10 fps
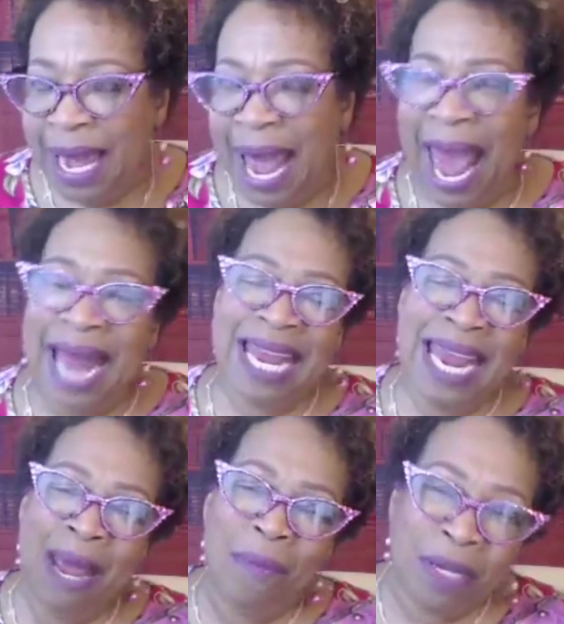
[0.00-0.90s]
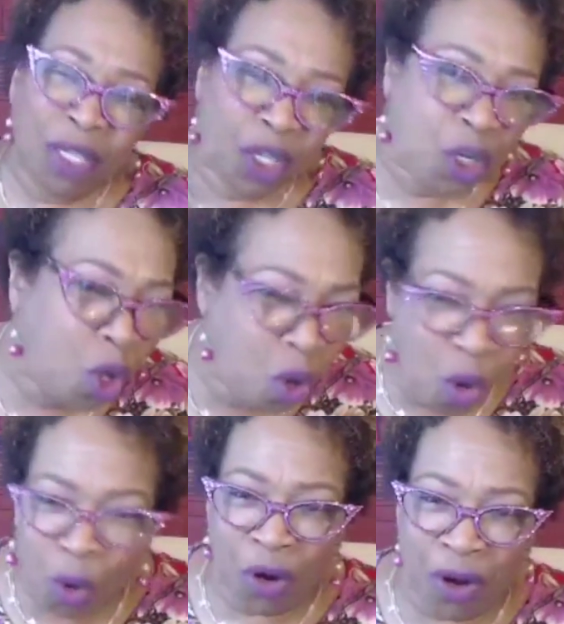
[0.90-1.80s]
and
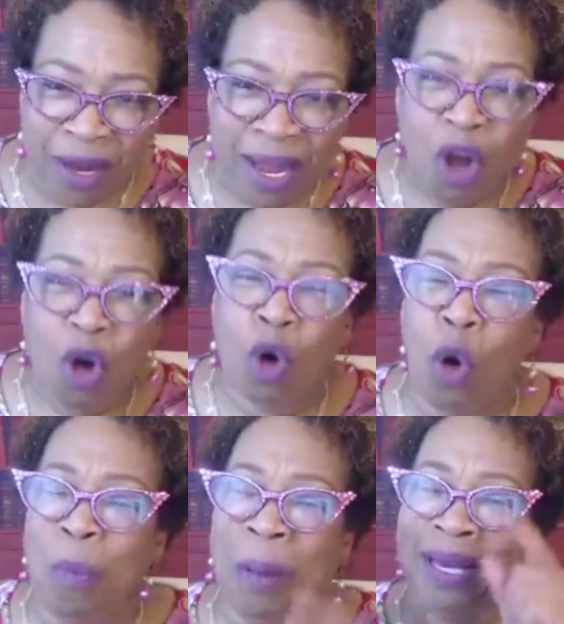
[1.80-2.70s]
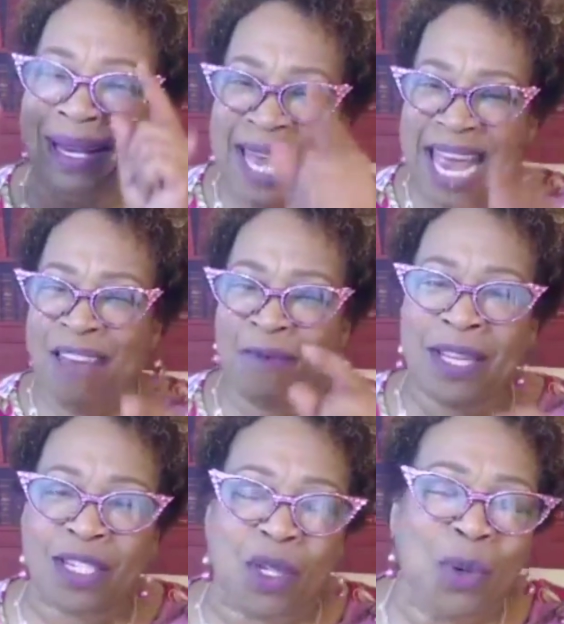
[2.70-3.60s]
immature who believe
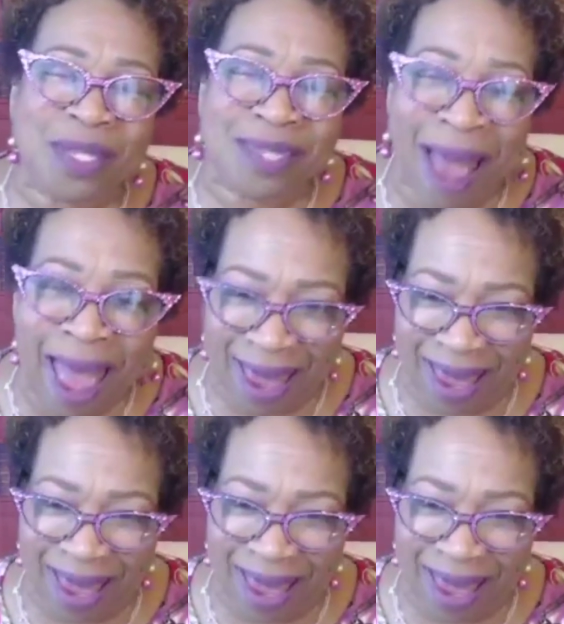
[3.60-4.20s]
what you say